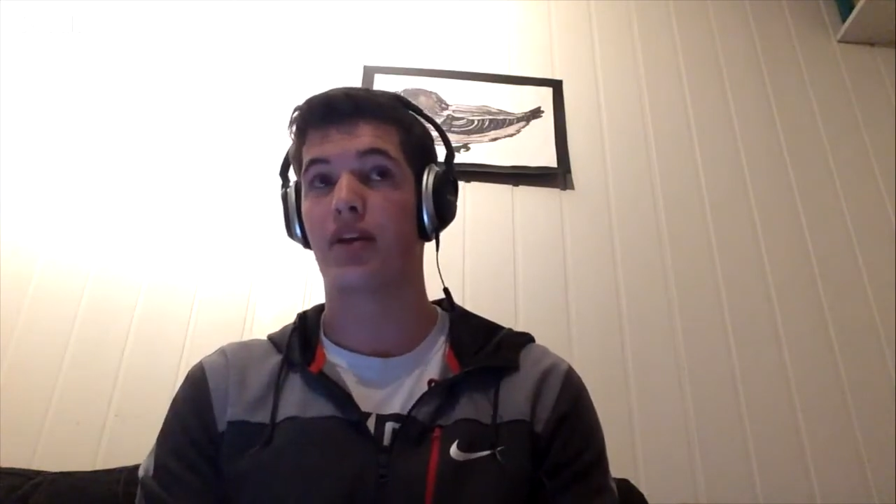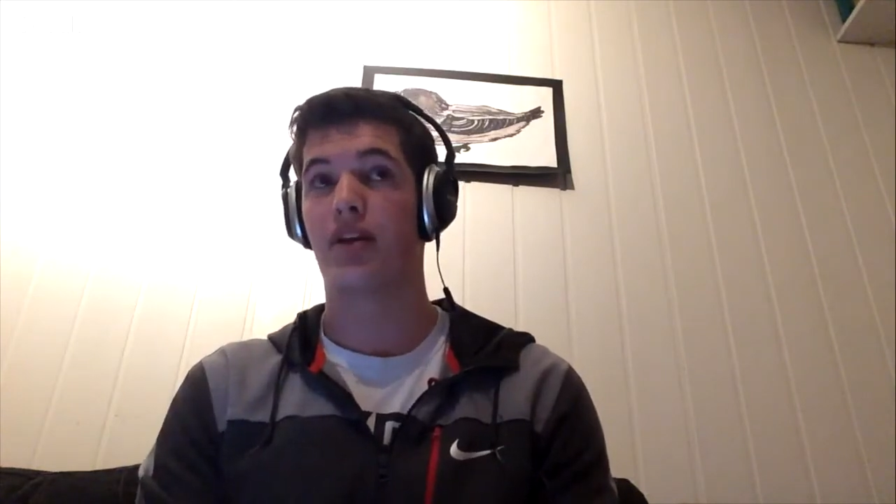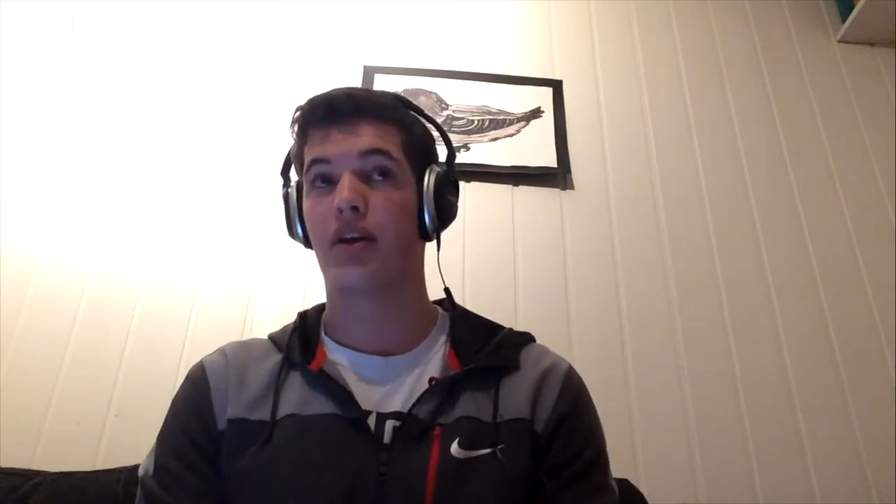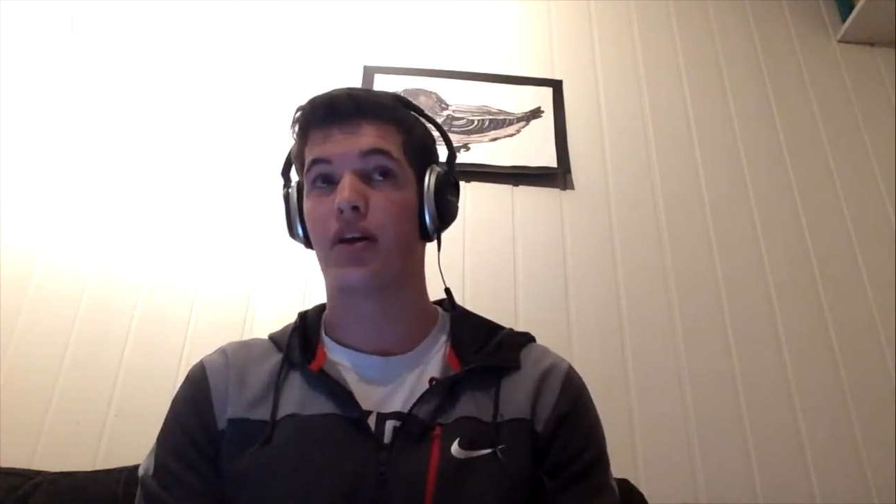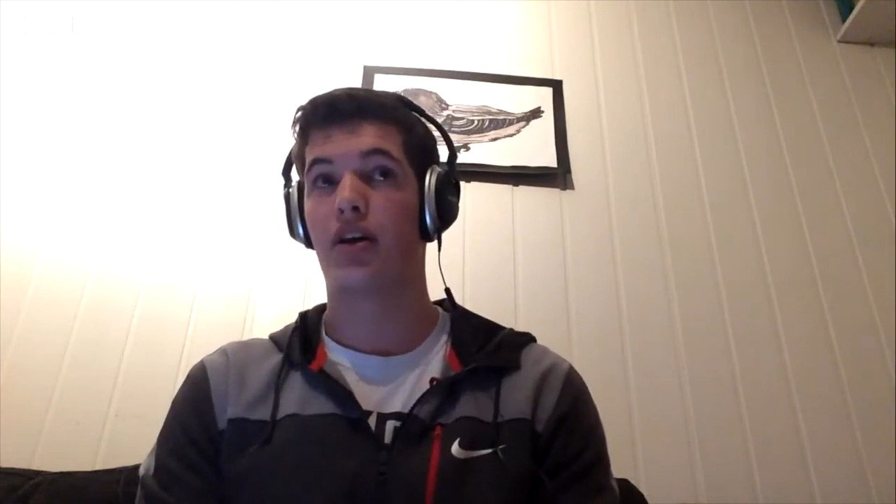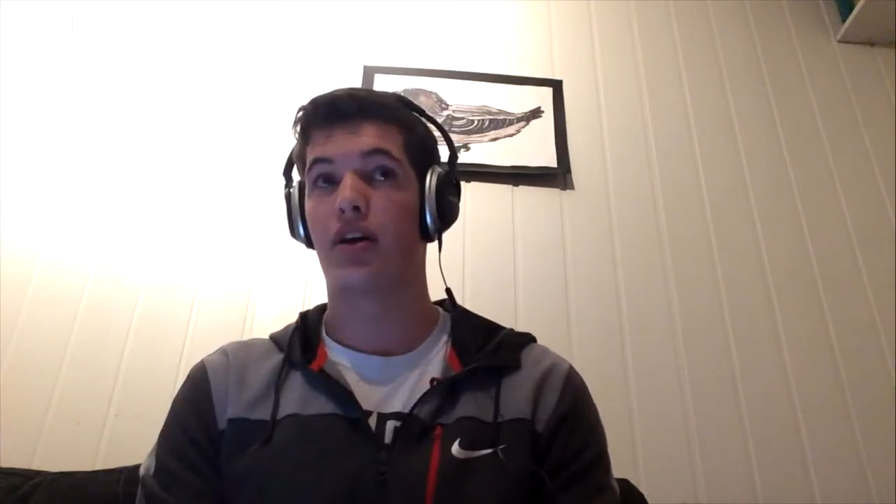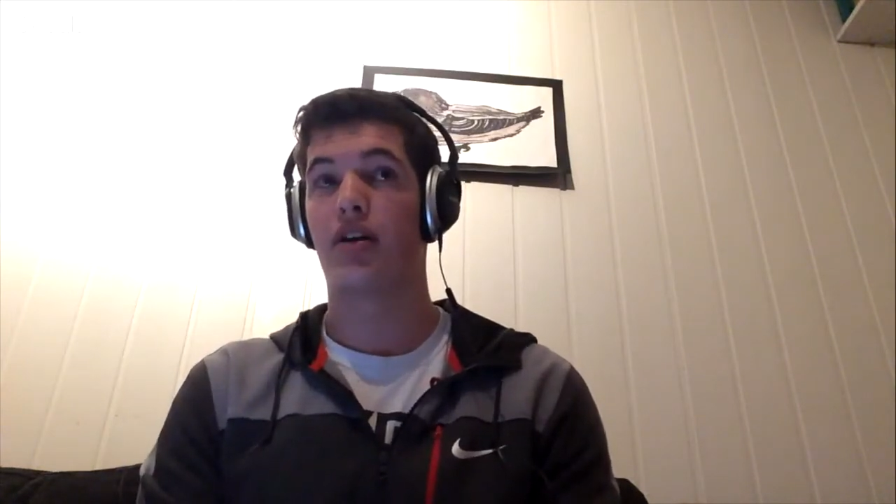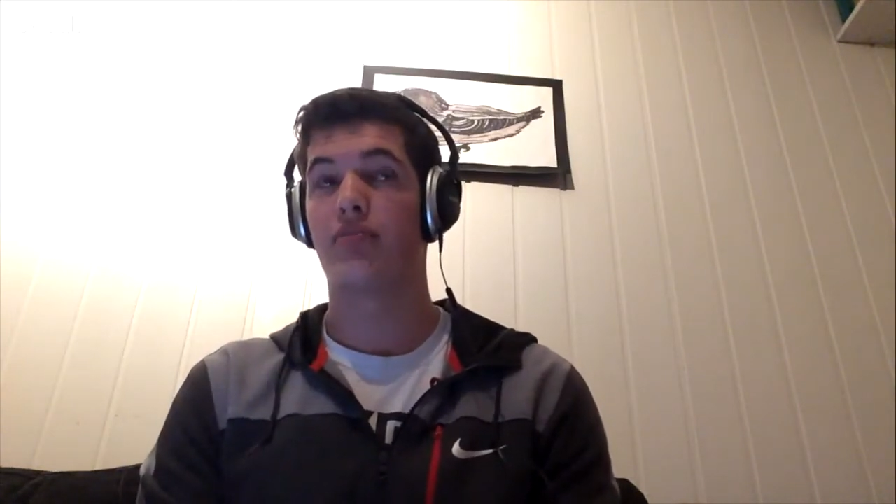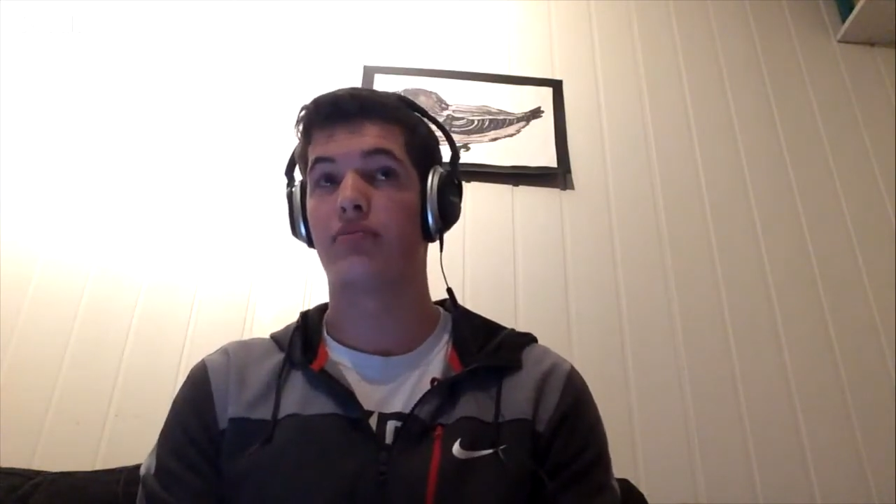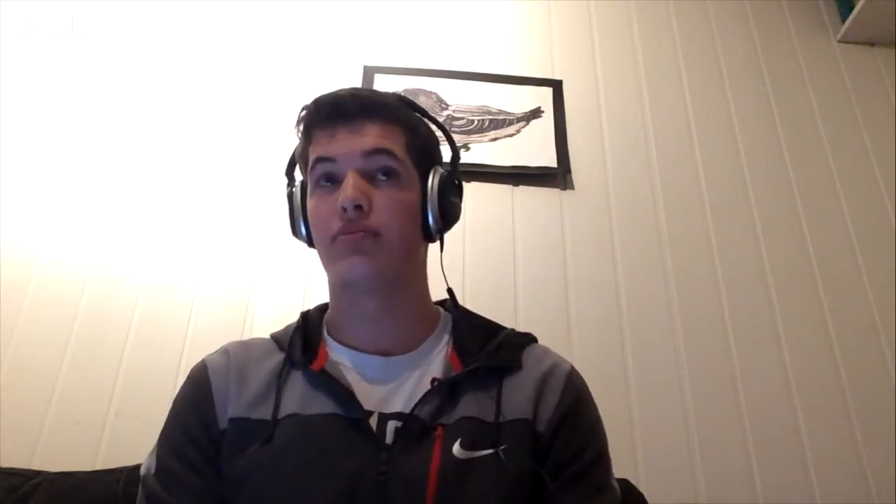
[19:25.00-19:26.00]

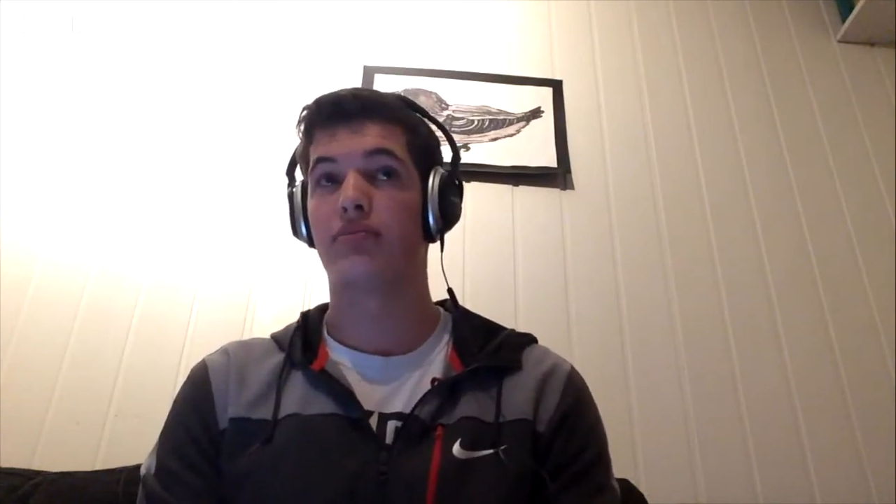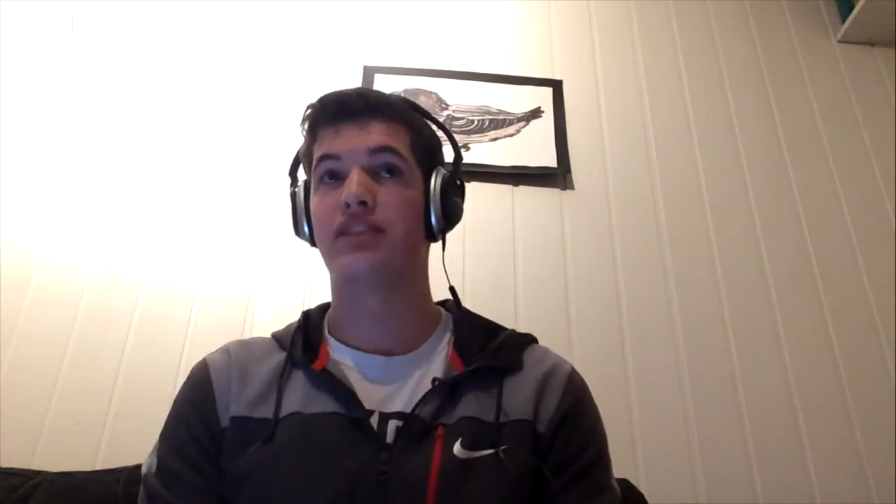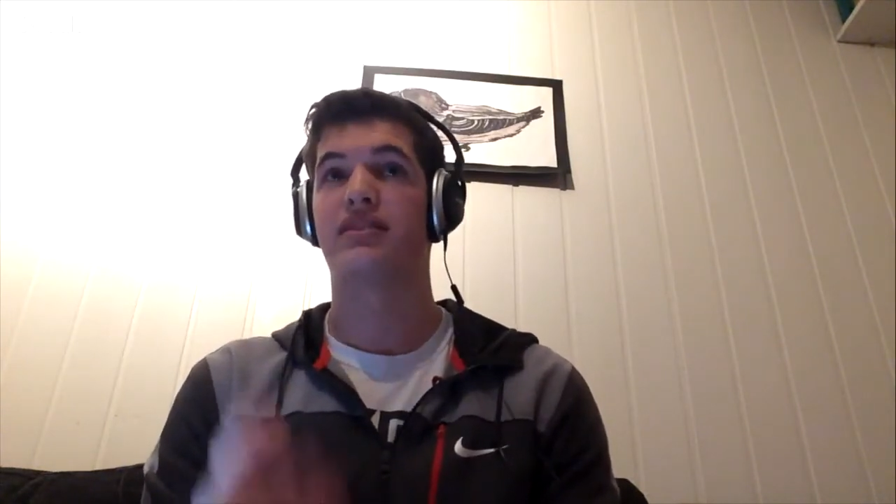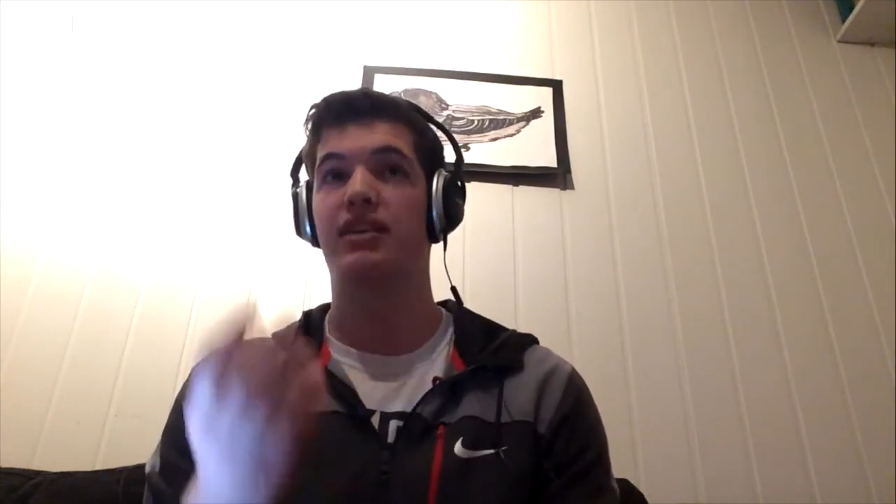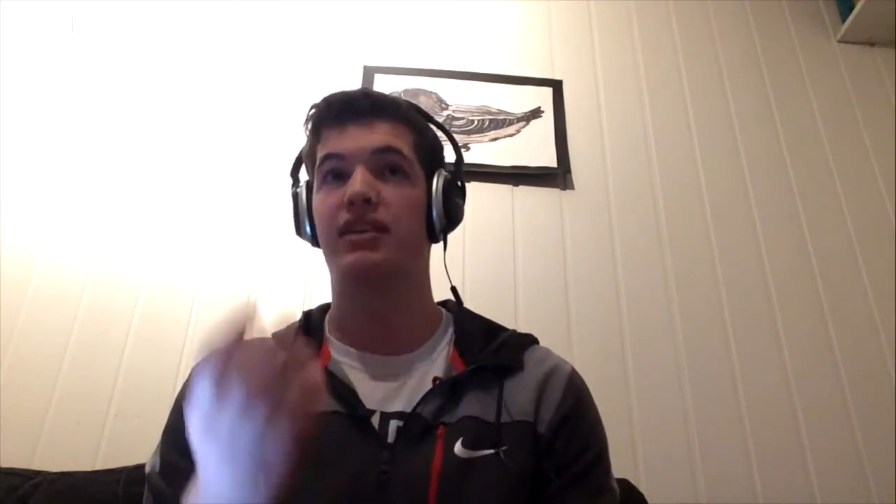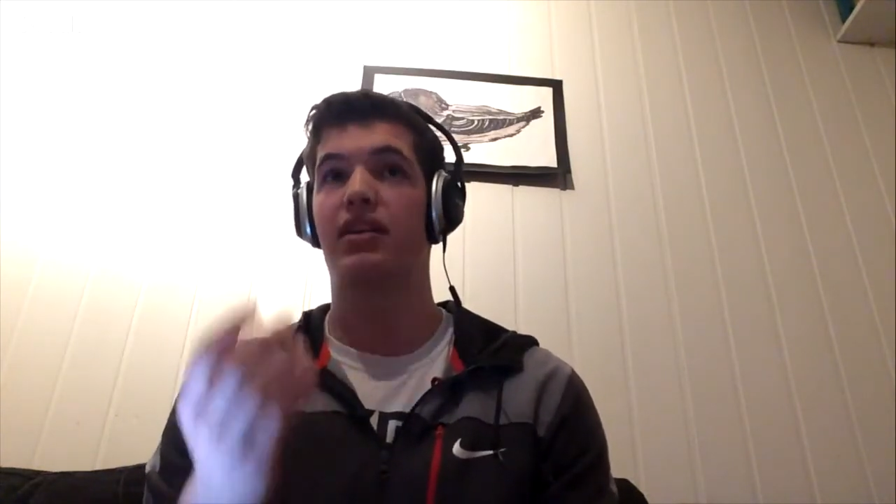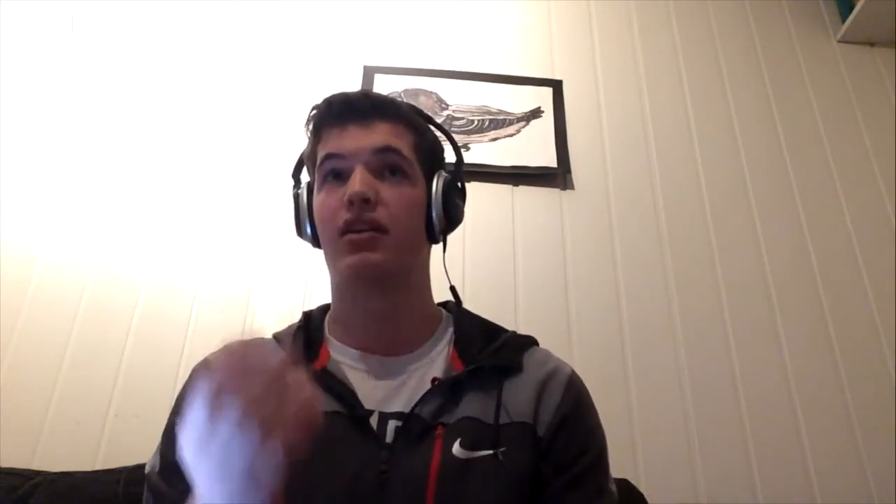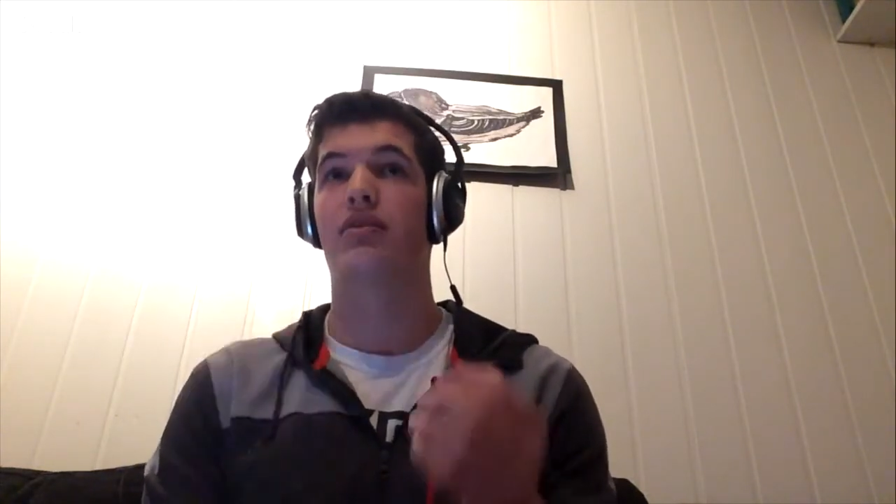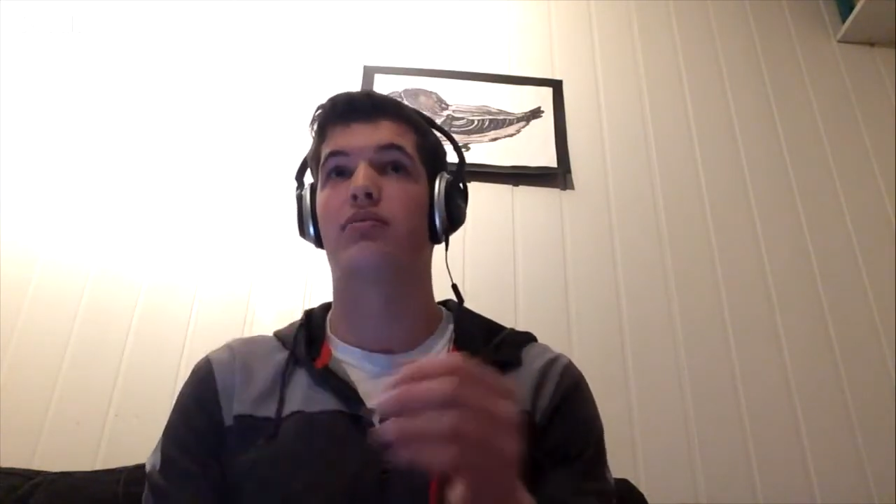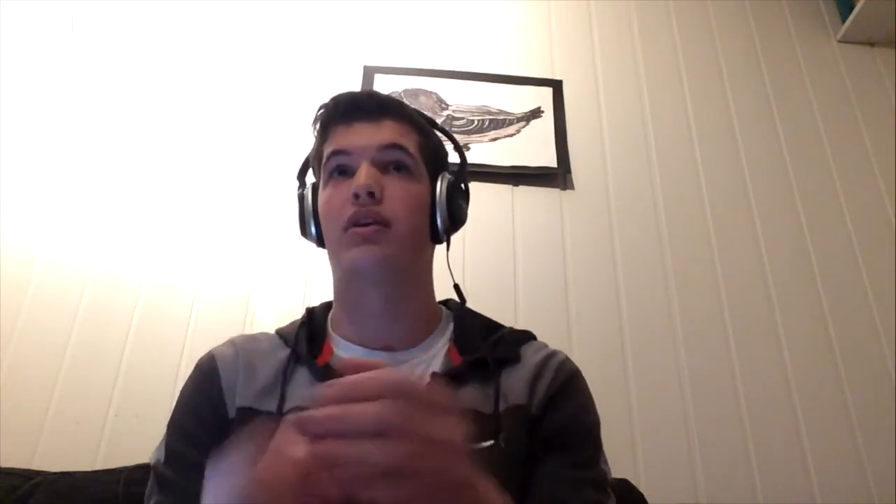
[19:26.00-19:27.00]
Um, they still
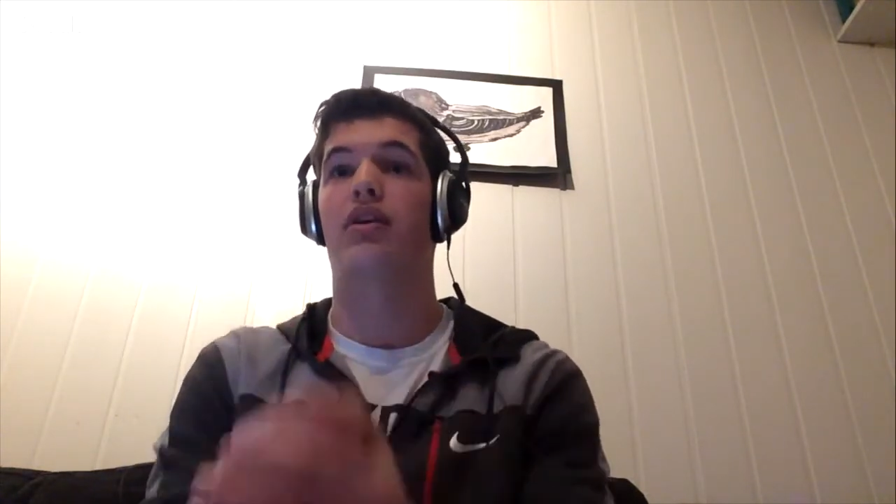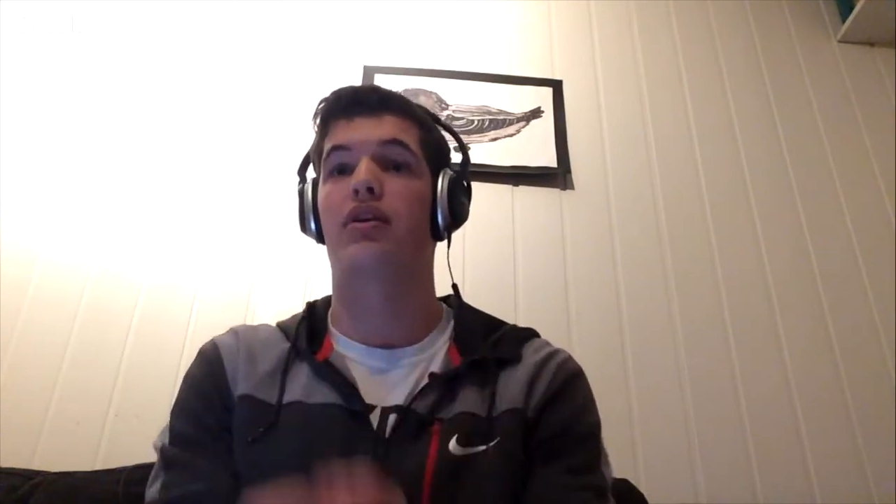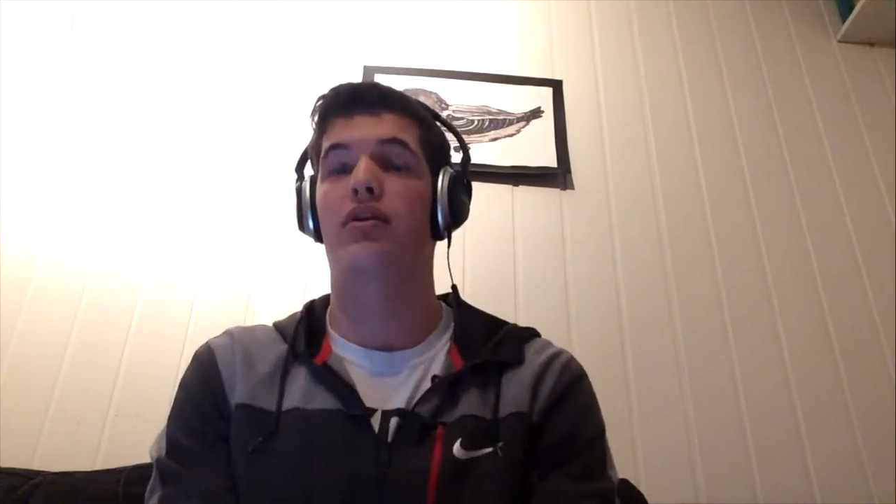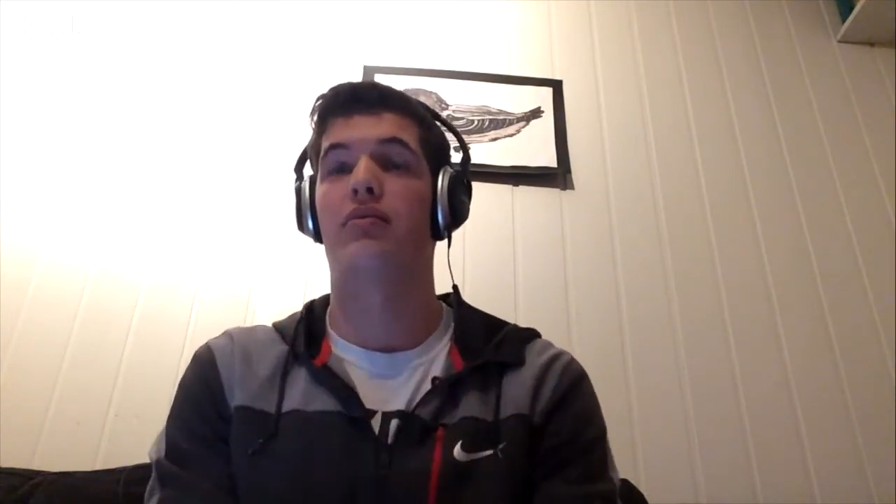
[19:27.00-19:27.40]
um,